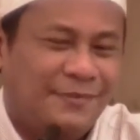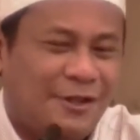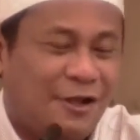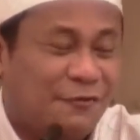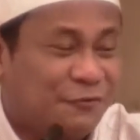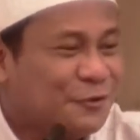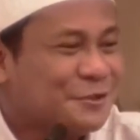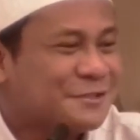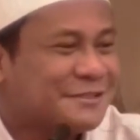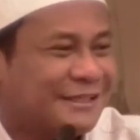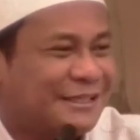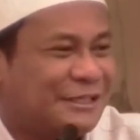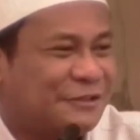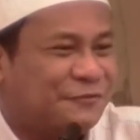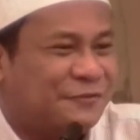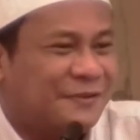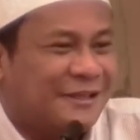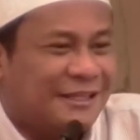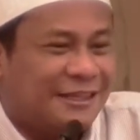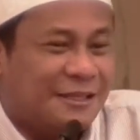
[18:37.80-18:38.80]
Of course,
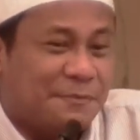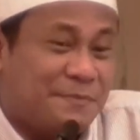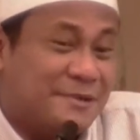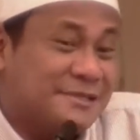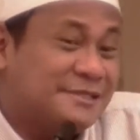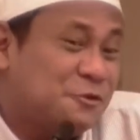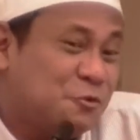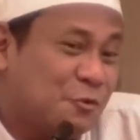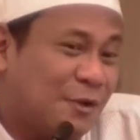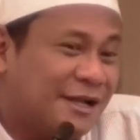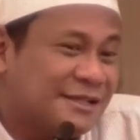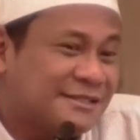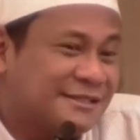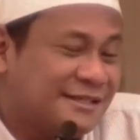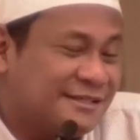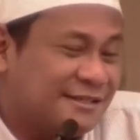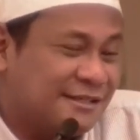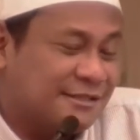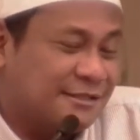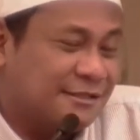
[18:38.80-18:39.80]
if the person who asked
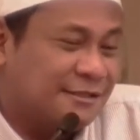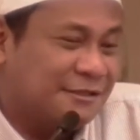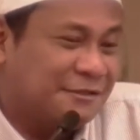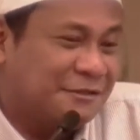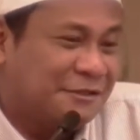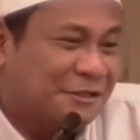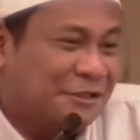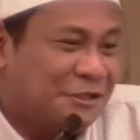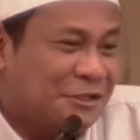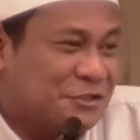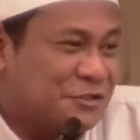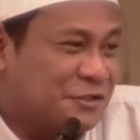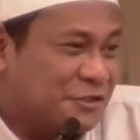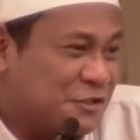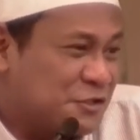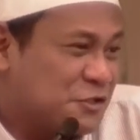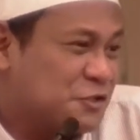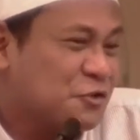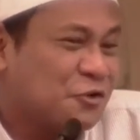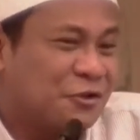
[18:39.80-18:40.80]
this is a
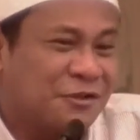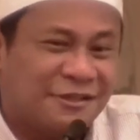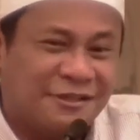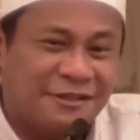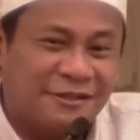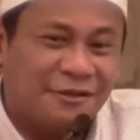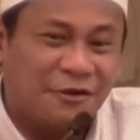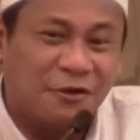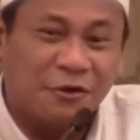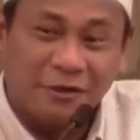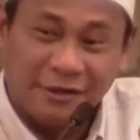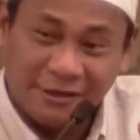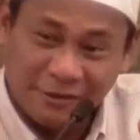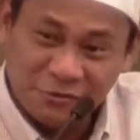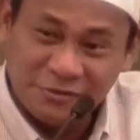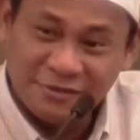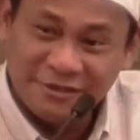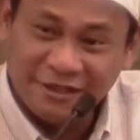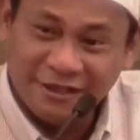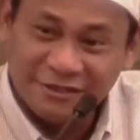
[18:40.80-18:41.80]
scholar or an
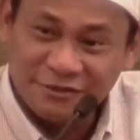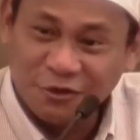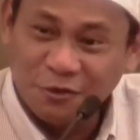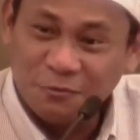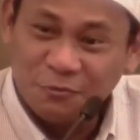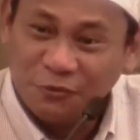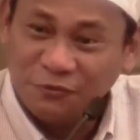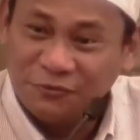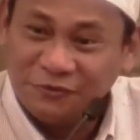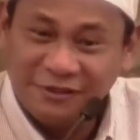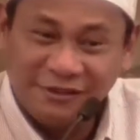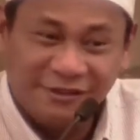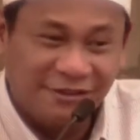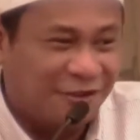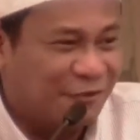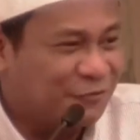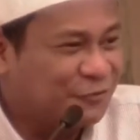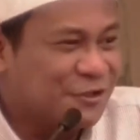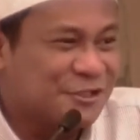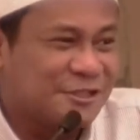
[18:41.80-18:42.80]
ustaz or a
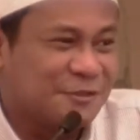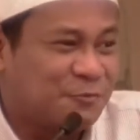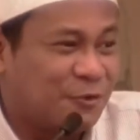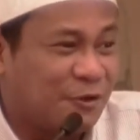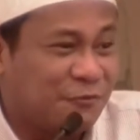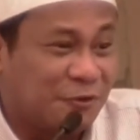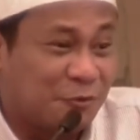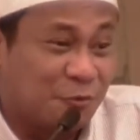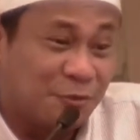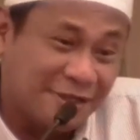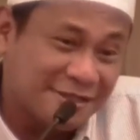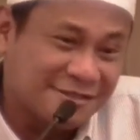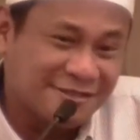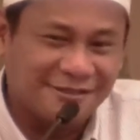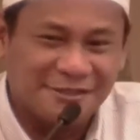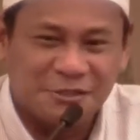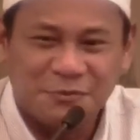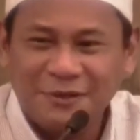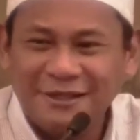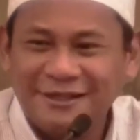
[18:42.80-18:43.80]
mufti, of course the Prophet won't
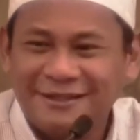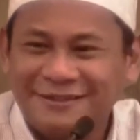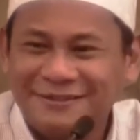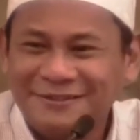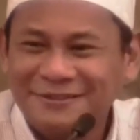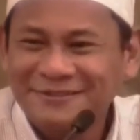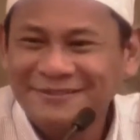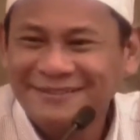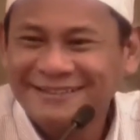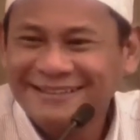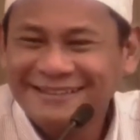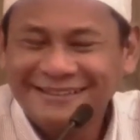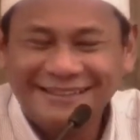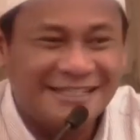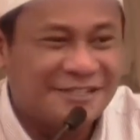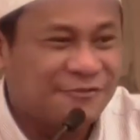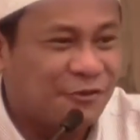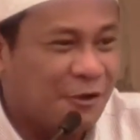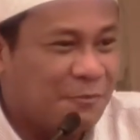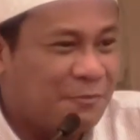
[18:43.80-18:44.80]
answer this way, you know.
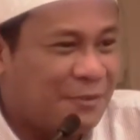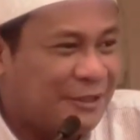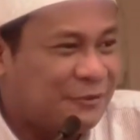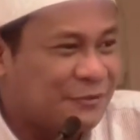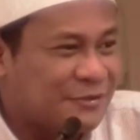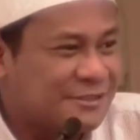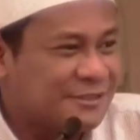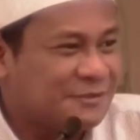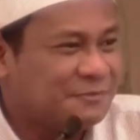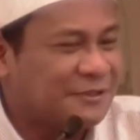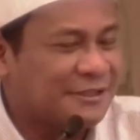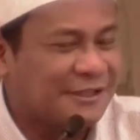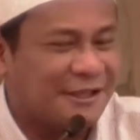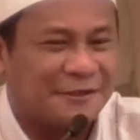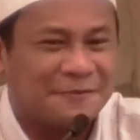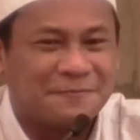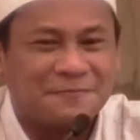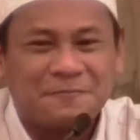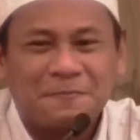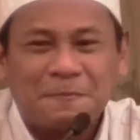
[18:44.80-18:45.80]
This is for a Bedouin, simple
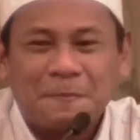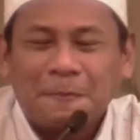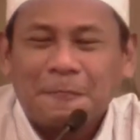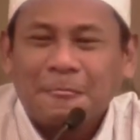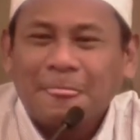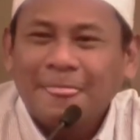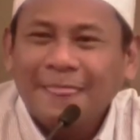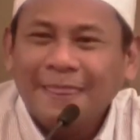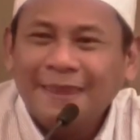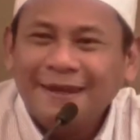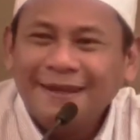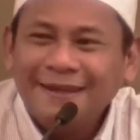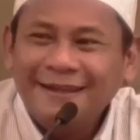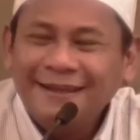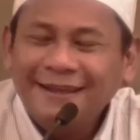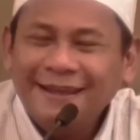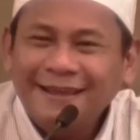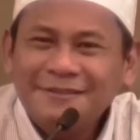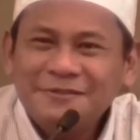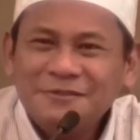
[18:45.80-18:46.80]
guy.
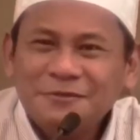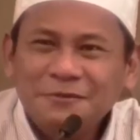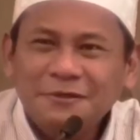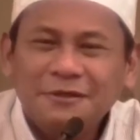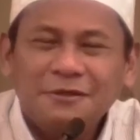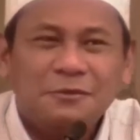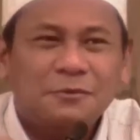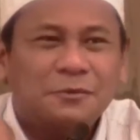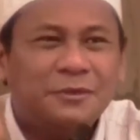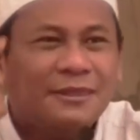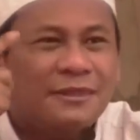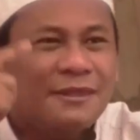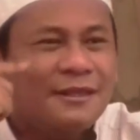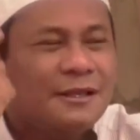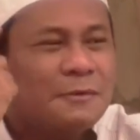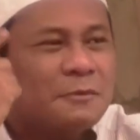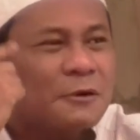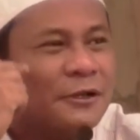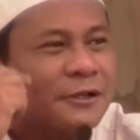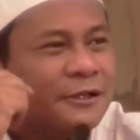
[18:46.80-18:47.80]
And so we
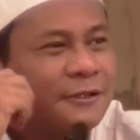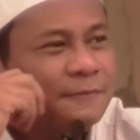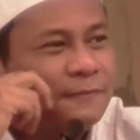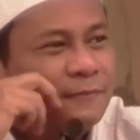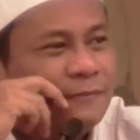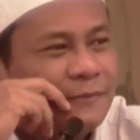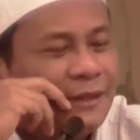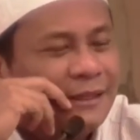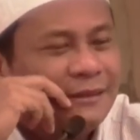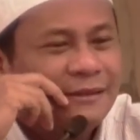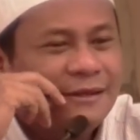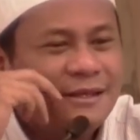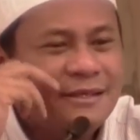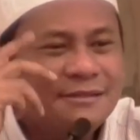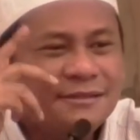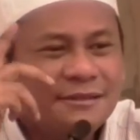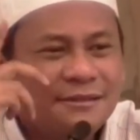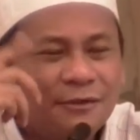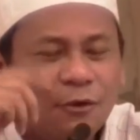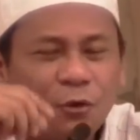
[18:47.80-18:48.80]
think about it, and
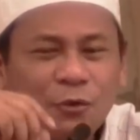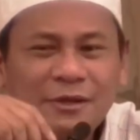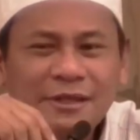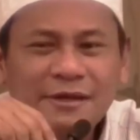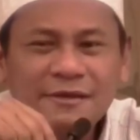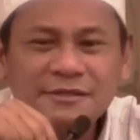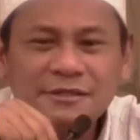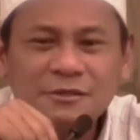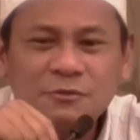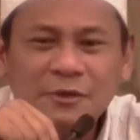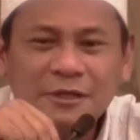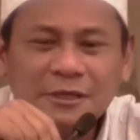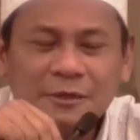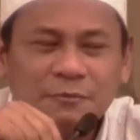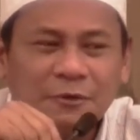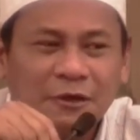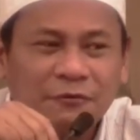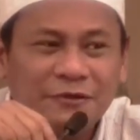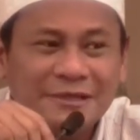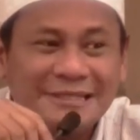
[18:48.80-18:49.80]
the only reason why the
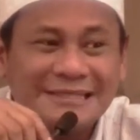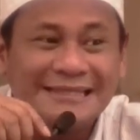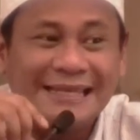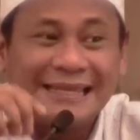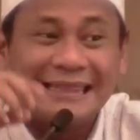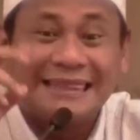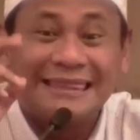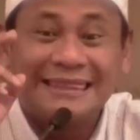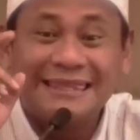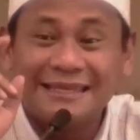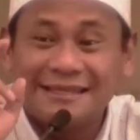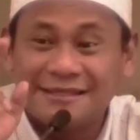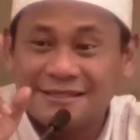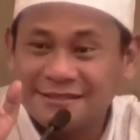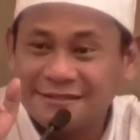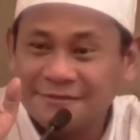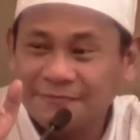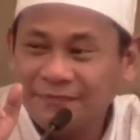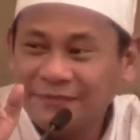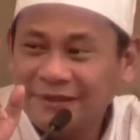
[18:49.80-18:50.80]
Prophet said
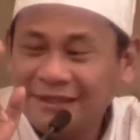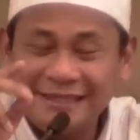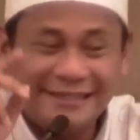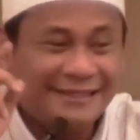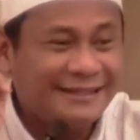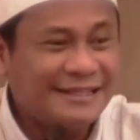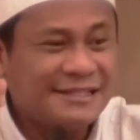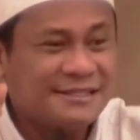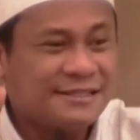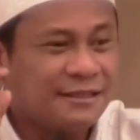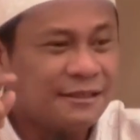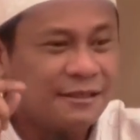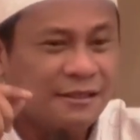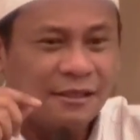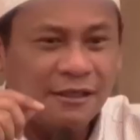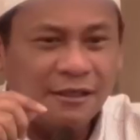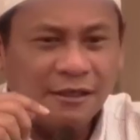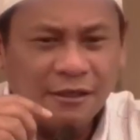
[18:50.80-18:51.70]
this, he didn't say,